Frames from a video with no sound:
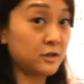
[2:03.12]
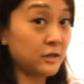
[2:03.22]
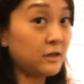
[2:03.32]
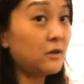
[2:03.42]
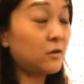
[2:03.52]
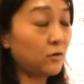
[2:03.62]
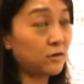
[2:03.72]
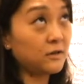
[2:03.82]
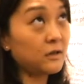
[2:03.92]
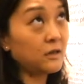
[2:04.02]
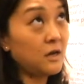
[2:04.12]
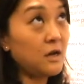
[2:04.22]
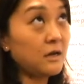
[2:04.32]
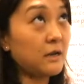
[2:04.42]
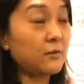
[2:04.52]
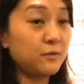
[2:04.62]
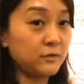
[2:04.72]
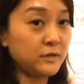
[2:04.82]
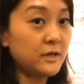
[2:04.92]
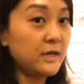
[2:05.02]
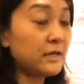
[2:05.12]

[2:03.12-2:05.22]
water or like food.